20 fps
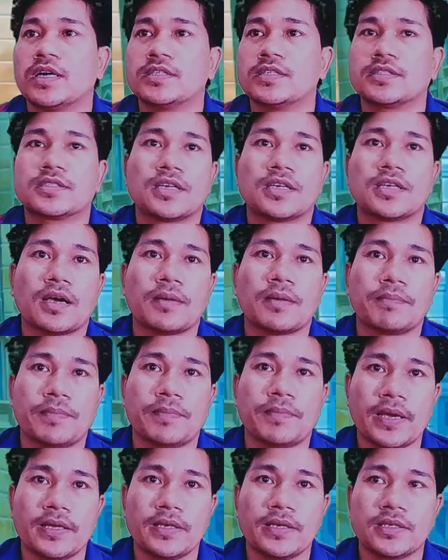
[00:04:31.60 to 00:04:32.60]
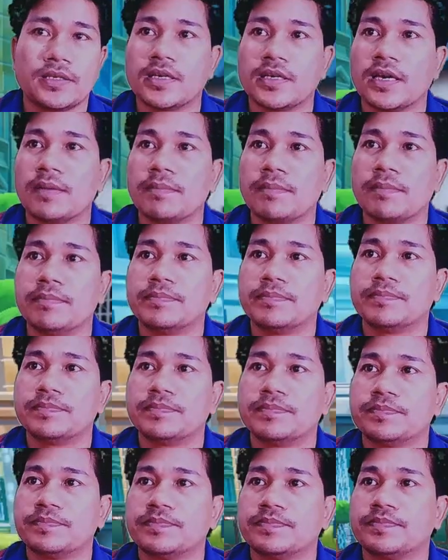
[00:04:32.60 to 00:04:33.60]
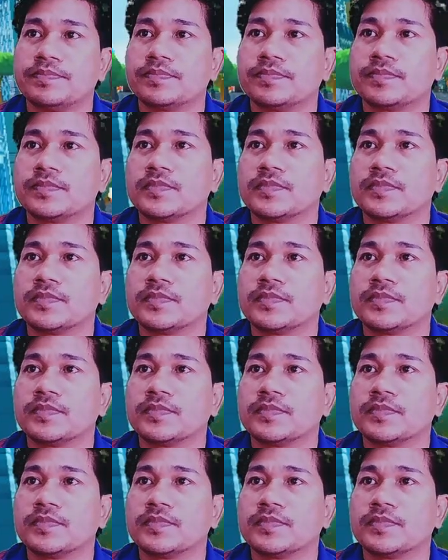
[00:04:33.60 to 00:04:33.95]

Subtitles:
You can see guys, I am playing the game.